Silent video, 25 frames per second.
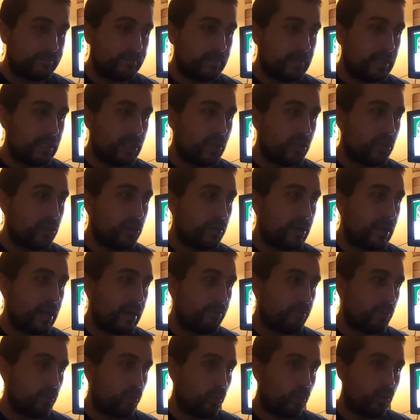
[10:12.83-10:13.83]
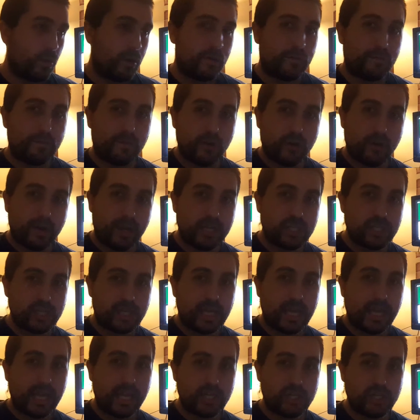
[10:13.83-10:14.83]
you're not rewarded for your
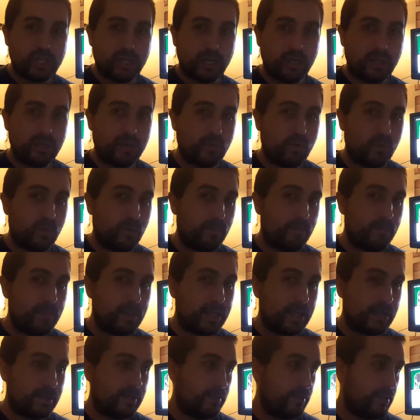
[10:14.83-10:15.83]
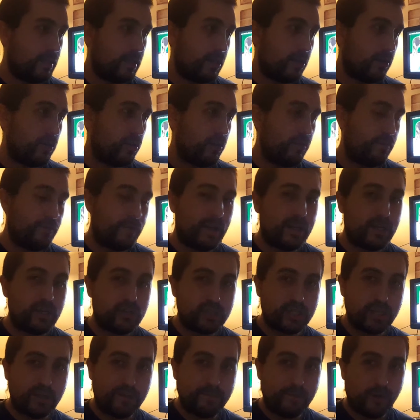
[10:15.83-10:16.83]
education. You find
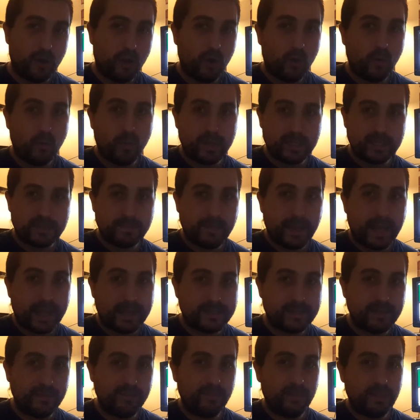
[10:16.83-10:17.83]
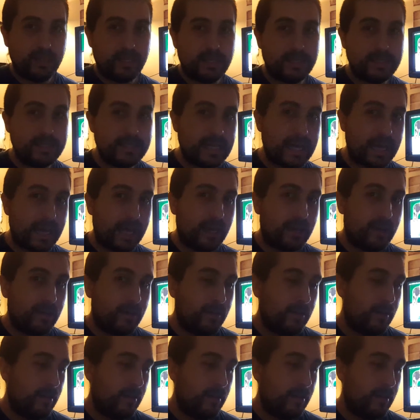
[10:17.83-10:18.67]
yourself always massively in debt.